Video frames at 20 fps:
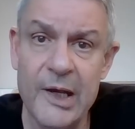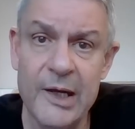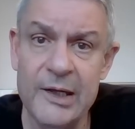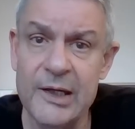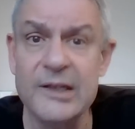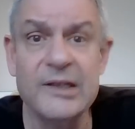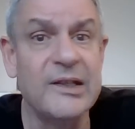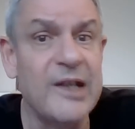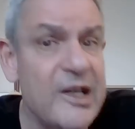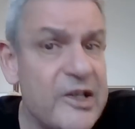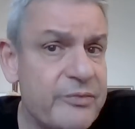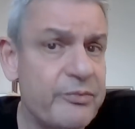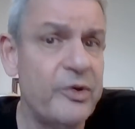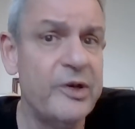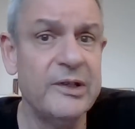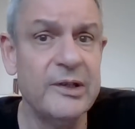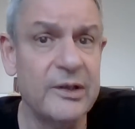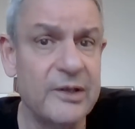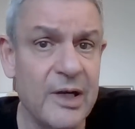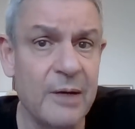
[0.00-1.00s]
In a
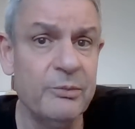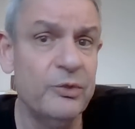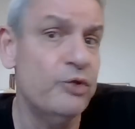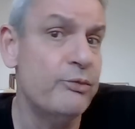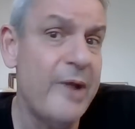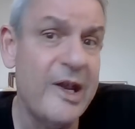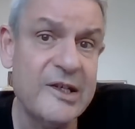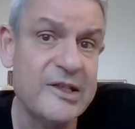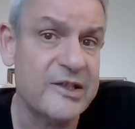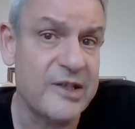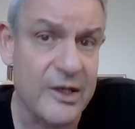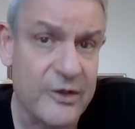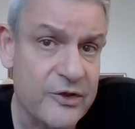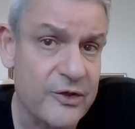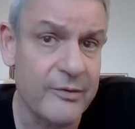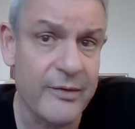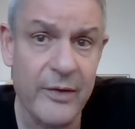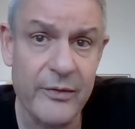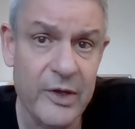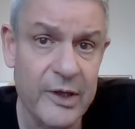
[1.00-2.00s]
desperate attempt to make
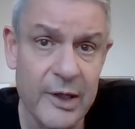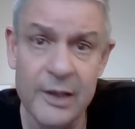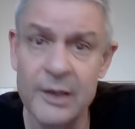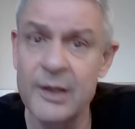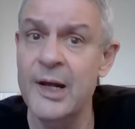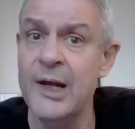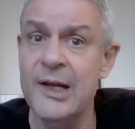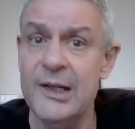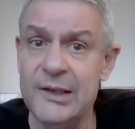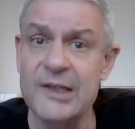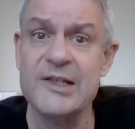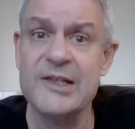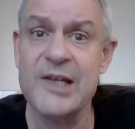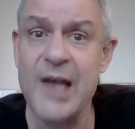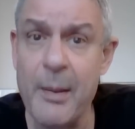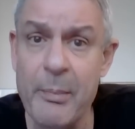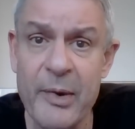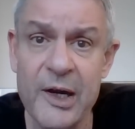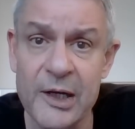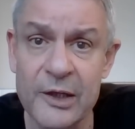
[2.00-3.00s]
sense of everything that's
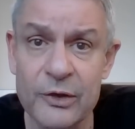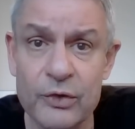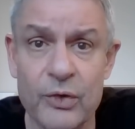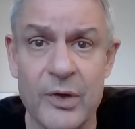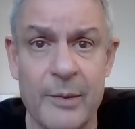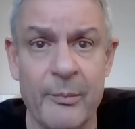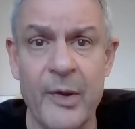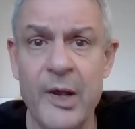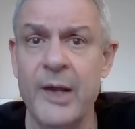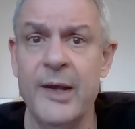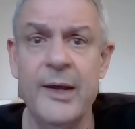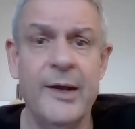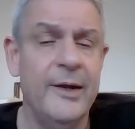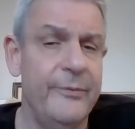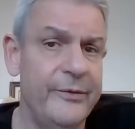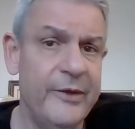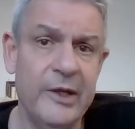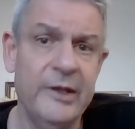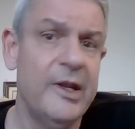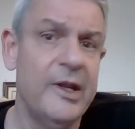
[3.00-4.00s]
happening to him,
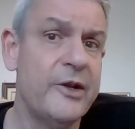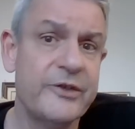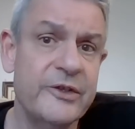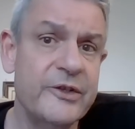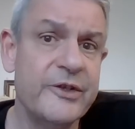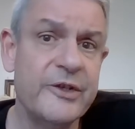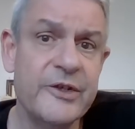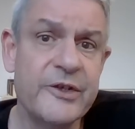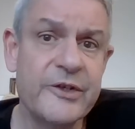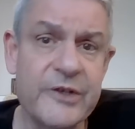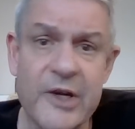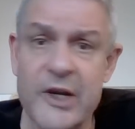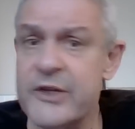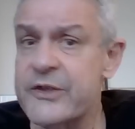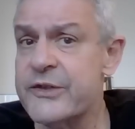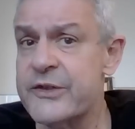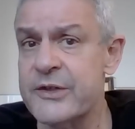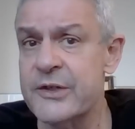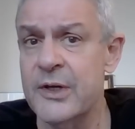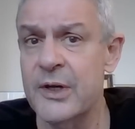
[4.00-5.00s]
the narcissist
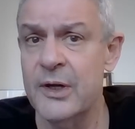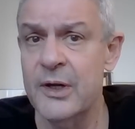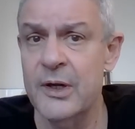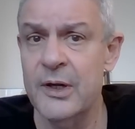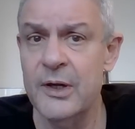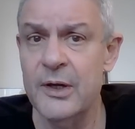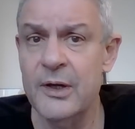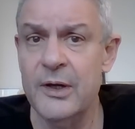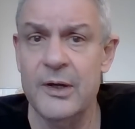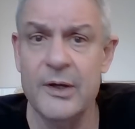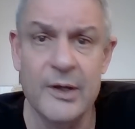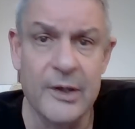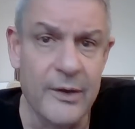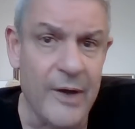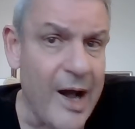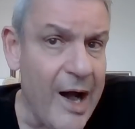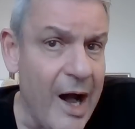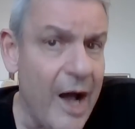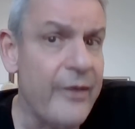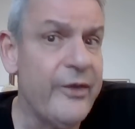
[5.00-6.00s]
says,
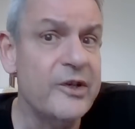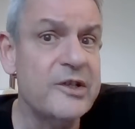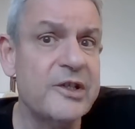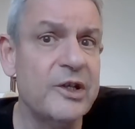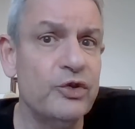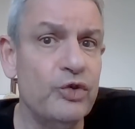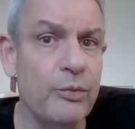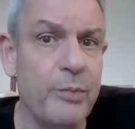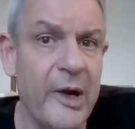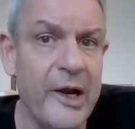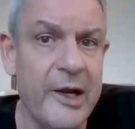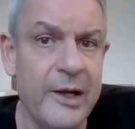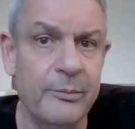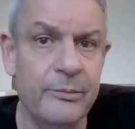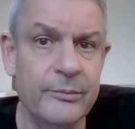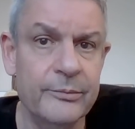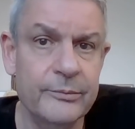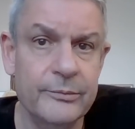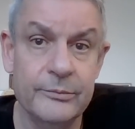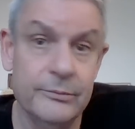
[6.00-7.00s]
"Others are to
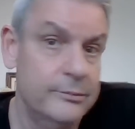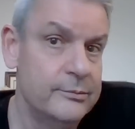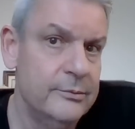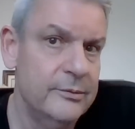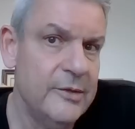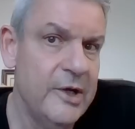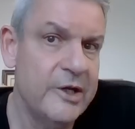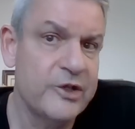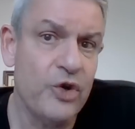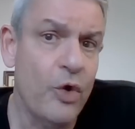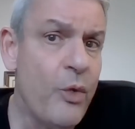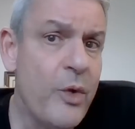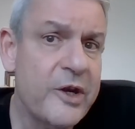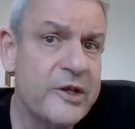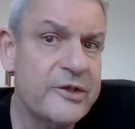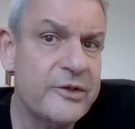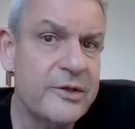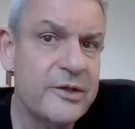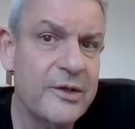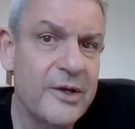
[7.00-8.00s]
blame." He's
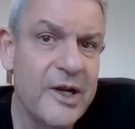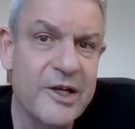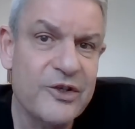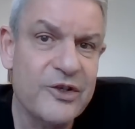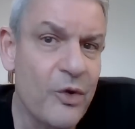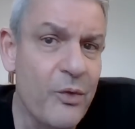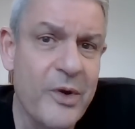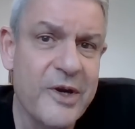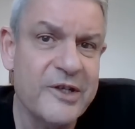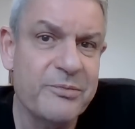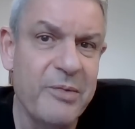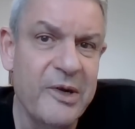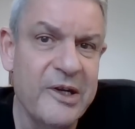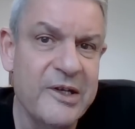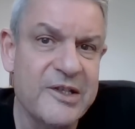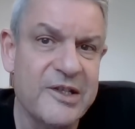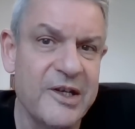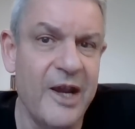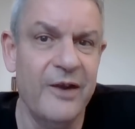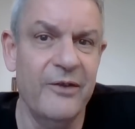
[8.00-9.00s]
always
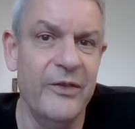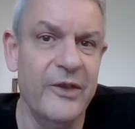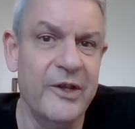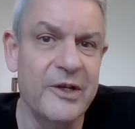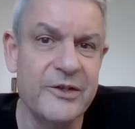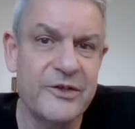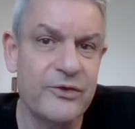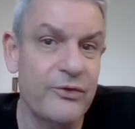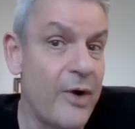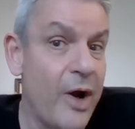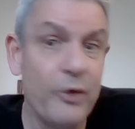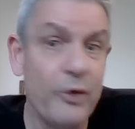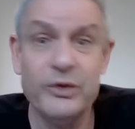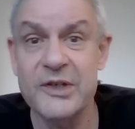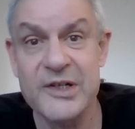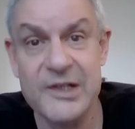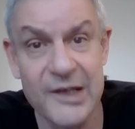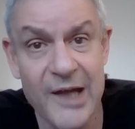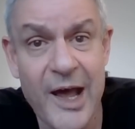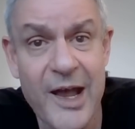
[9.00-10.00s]
been saying this throughout
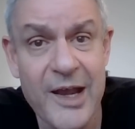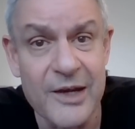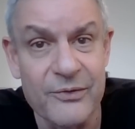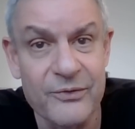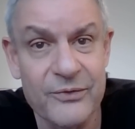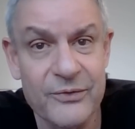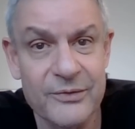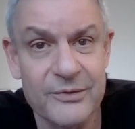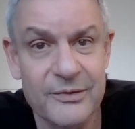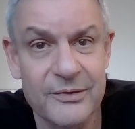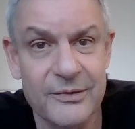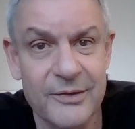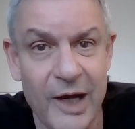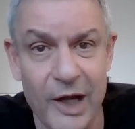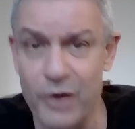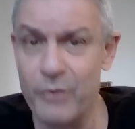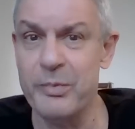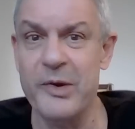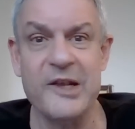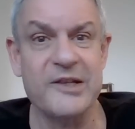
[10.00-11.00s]
his life.
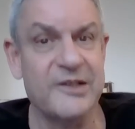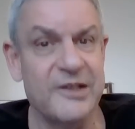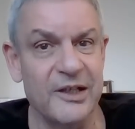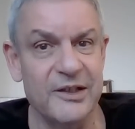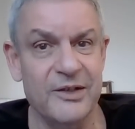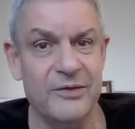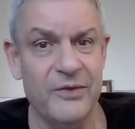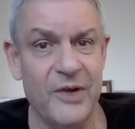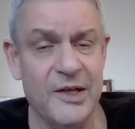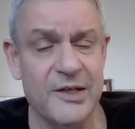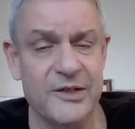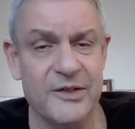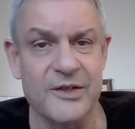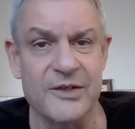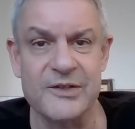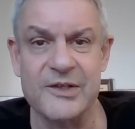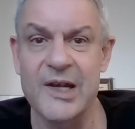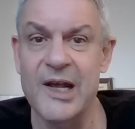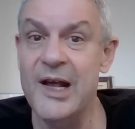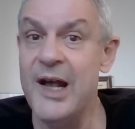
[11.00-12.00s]
Alloplastic
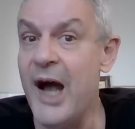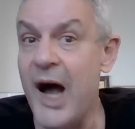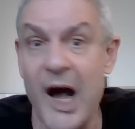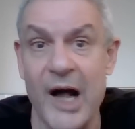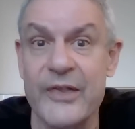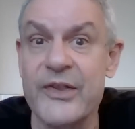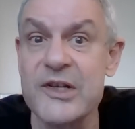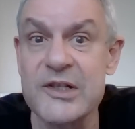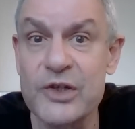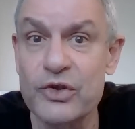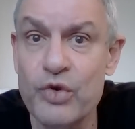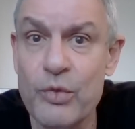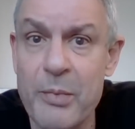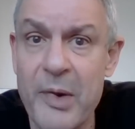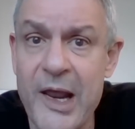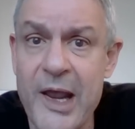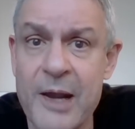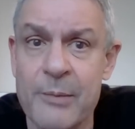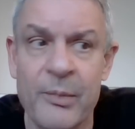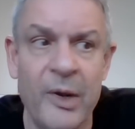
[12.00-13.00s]
defenses. Others are to
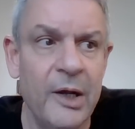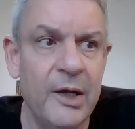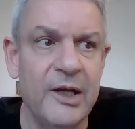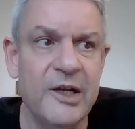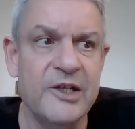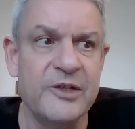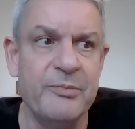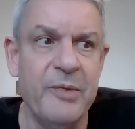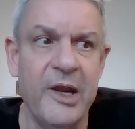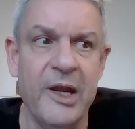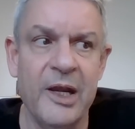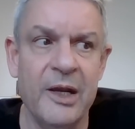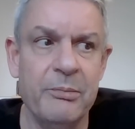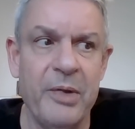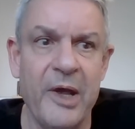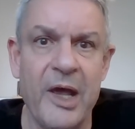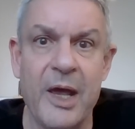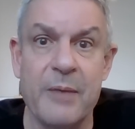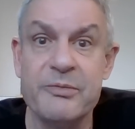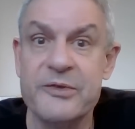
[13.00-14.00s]
blame. He's being
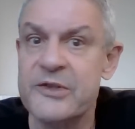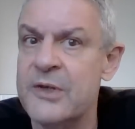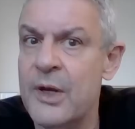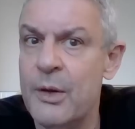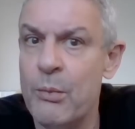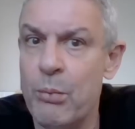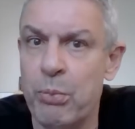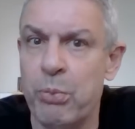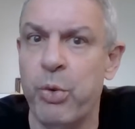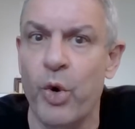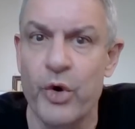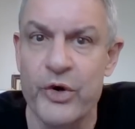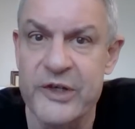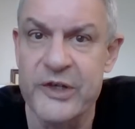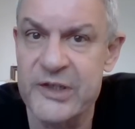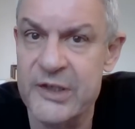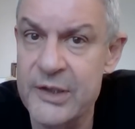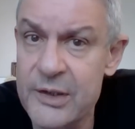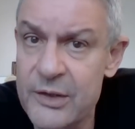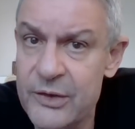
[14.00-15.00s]
perhaps
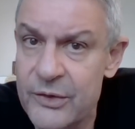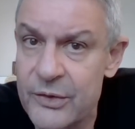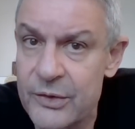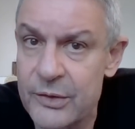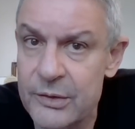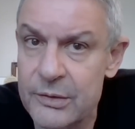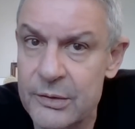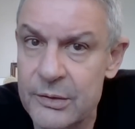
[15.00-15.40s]
poisoned,